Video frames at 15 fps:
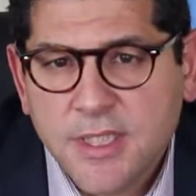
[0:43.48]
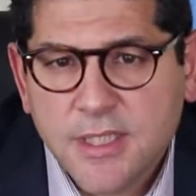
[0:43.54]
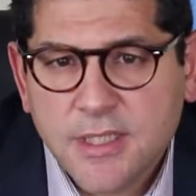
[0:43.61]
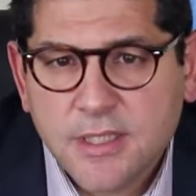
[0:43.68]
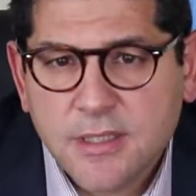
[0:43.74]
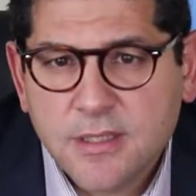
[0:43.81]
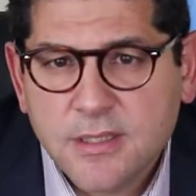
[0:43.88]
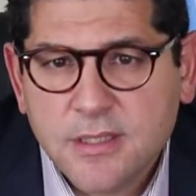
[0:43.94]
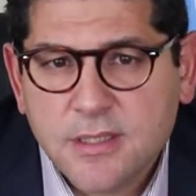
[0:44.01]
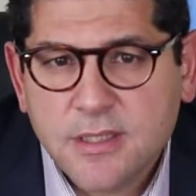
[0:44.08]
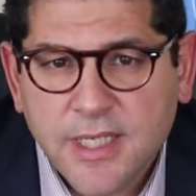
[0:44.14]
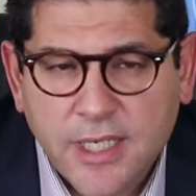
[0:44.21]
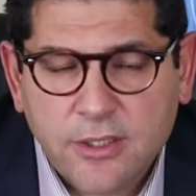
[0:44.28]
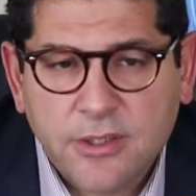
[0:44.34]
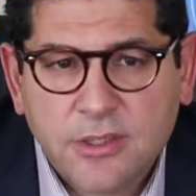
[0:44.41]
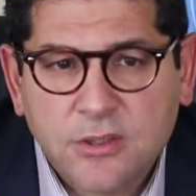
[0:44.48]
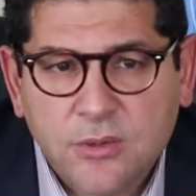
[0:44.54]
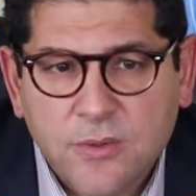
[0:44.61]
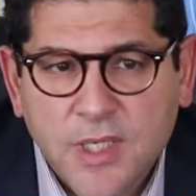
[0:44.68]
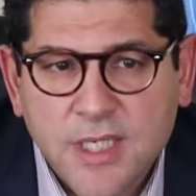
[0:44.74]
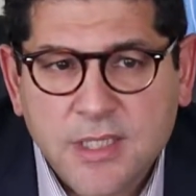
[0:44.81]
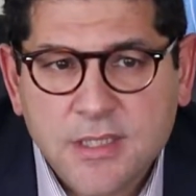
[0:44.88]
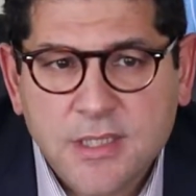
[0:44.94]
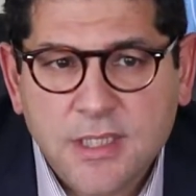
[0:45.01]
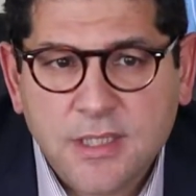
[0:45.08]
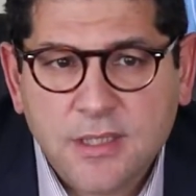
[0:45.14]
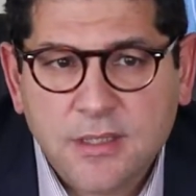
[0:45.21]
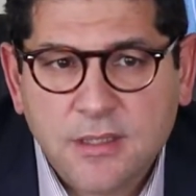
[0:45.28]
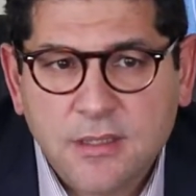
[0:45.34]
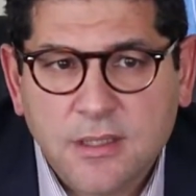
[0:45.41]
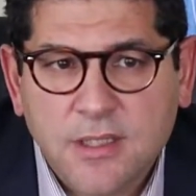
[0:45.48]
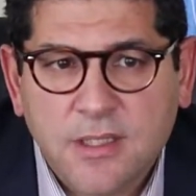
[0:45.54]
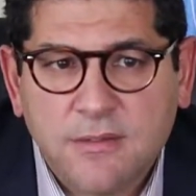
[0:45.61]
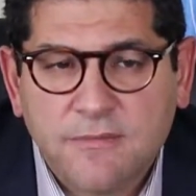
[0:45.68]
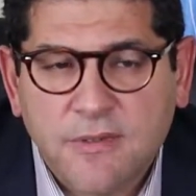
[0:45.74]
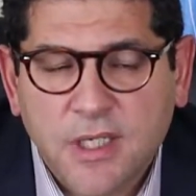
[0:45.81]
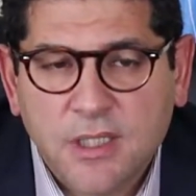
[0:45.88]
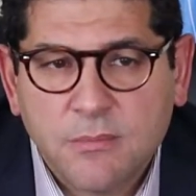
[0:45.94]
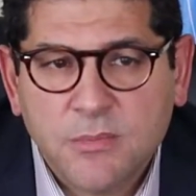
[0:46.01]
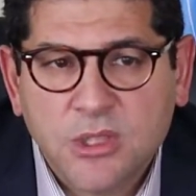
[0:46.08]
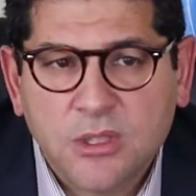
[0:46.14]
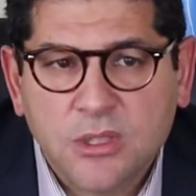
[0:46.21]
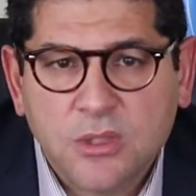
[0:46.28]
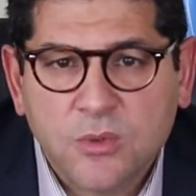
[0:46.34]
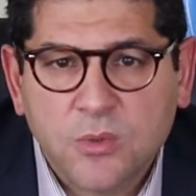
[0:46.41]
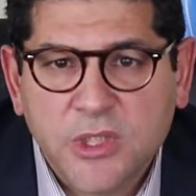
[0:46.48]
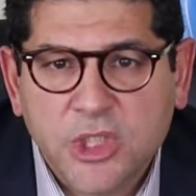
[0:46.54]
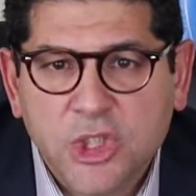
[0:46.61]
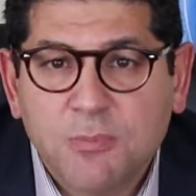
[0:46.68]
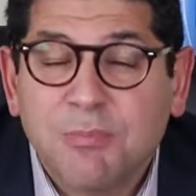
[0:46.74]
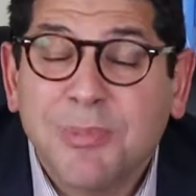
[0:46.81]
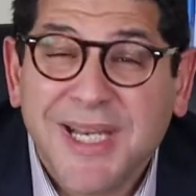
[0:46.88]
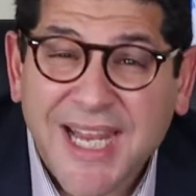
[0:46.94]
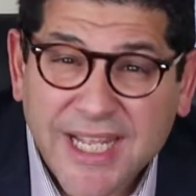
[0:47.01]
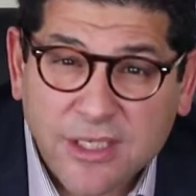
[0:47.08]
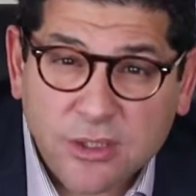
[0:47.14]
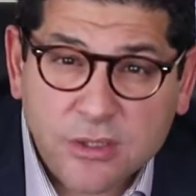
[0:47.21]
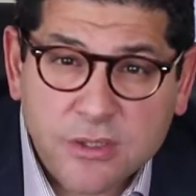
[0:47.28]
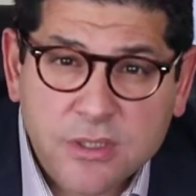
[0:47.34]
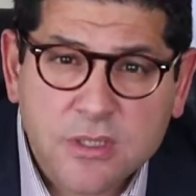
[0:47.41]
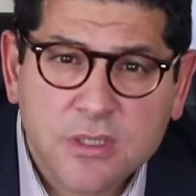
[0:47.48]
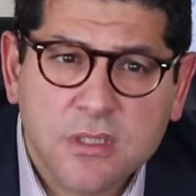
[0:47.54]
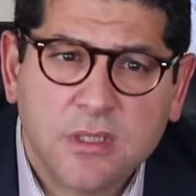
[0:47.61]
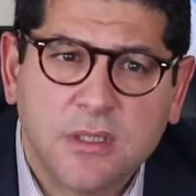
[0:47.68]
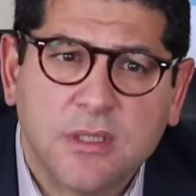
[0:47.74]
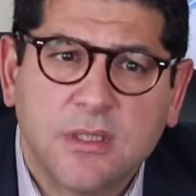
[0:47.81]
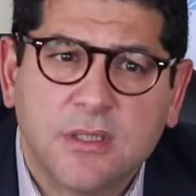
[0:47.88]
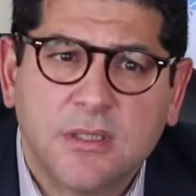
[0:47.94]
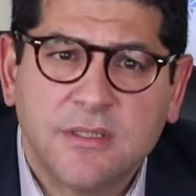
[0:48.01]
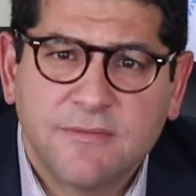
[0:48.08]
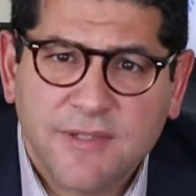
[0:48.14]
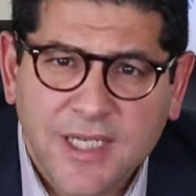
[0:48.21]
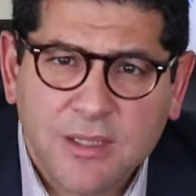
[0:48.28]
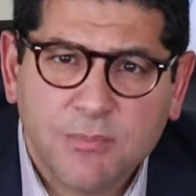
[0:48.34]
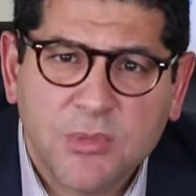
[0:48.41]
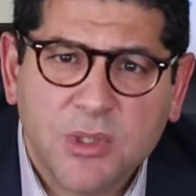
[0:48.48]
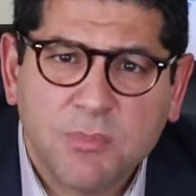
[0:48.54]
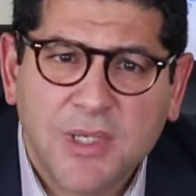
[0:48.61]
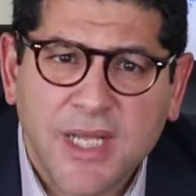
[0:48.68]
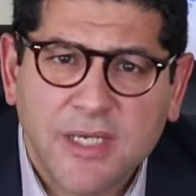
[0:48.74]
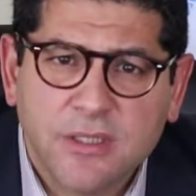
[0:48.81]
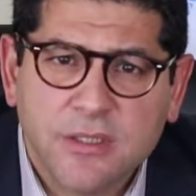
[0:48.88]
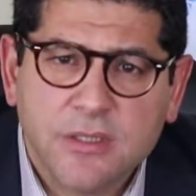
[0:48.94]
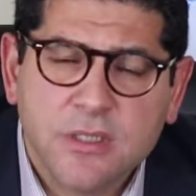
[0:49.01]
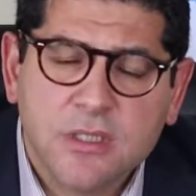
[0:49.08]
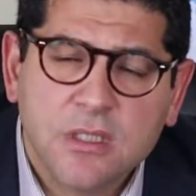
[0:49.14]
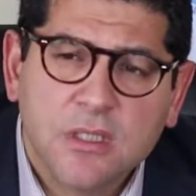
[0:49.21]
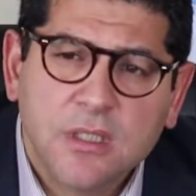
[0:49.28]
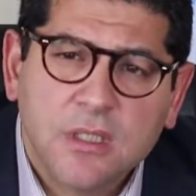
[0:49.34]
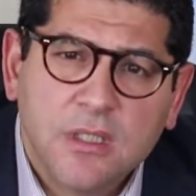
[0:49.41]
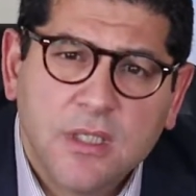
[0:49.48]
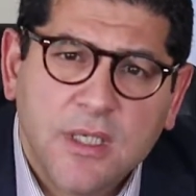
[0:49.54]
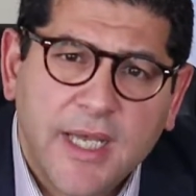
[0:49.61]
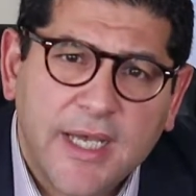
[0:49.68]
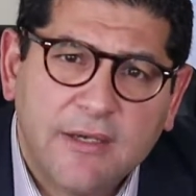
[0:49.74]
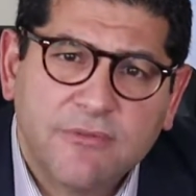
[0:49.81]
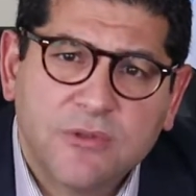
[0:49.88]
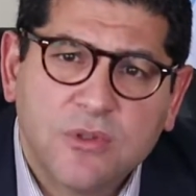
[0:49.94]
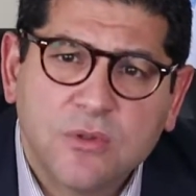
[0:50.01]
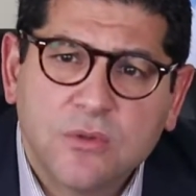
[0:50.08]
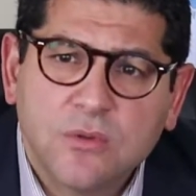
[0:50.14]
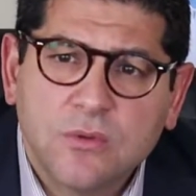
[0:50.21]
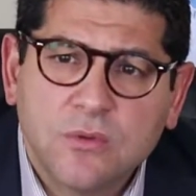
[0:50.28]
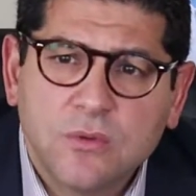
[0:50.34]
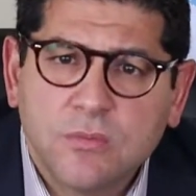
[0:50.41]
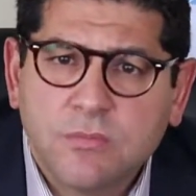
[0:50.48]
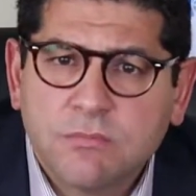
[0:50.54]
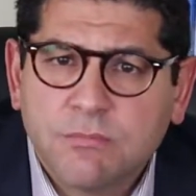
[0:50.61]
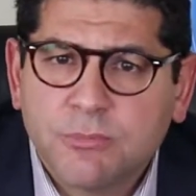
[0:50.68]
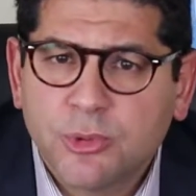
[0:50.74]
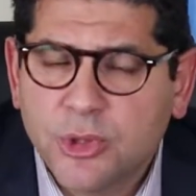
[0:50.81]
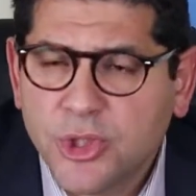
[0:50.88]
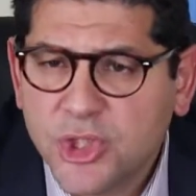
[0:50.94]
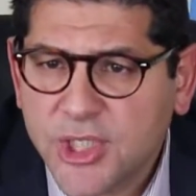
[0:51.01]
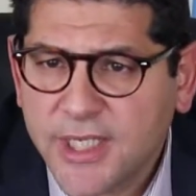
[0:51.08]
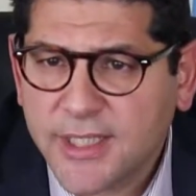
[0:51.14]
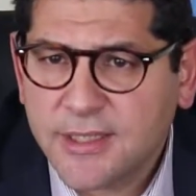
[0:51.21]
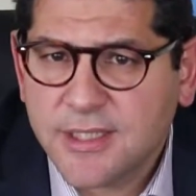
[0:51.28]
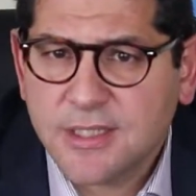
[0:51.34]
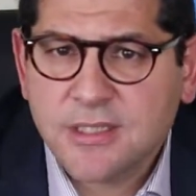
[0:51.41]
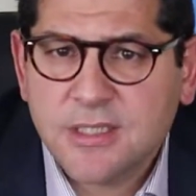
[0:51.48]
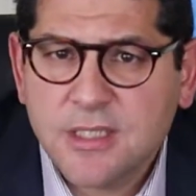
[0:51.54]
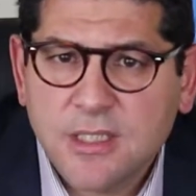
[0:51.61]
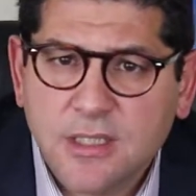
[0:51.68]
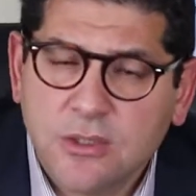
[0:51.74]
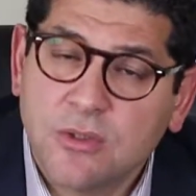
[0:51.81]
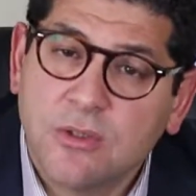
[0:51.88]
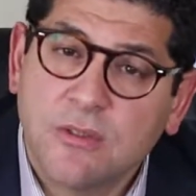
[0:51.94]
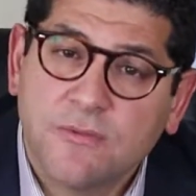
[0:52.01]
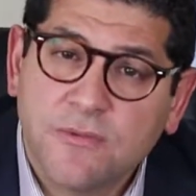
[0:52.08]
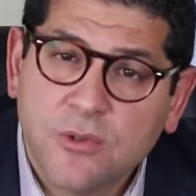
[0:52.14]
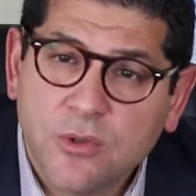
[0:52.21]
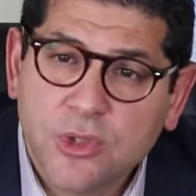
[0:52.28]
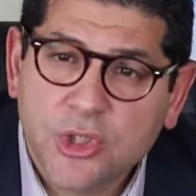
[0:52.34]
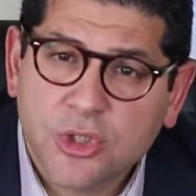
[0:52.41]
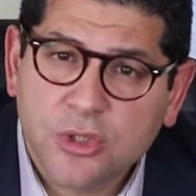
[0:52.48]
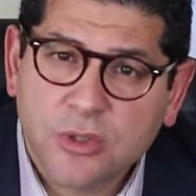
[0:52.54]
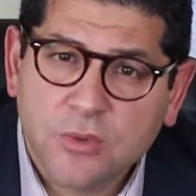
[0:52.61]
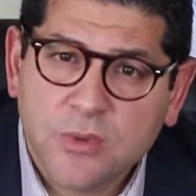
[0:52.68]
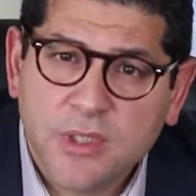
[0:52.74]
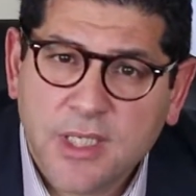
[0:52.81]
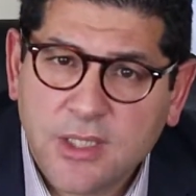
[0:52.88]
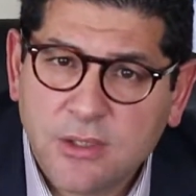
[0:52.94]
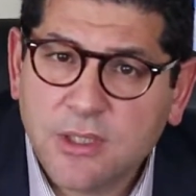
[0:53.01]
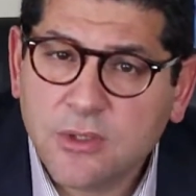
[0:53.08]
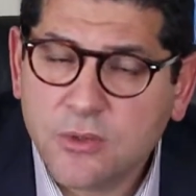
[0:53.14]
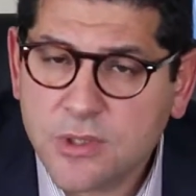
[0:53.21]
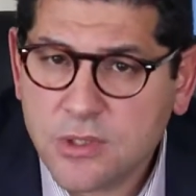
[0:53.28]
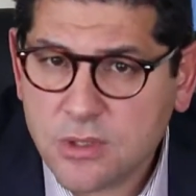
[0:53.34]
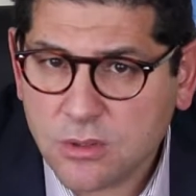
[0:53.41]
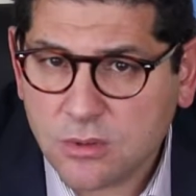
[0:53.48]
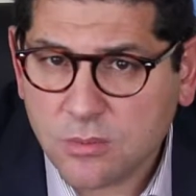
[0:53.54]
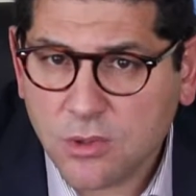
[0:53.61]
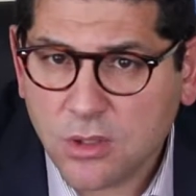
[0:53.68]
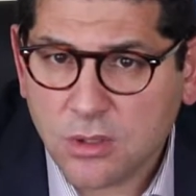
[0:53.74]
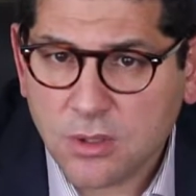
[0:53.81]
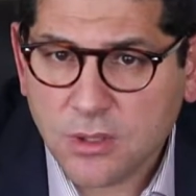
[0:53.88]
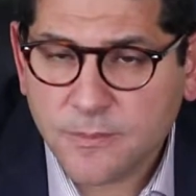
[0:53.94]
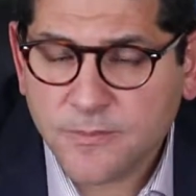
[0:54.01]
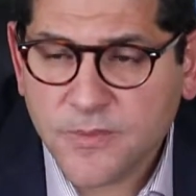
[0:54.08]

is characterizing the environment in which planners, development planners, have to project and see into the future without a crystal ball.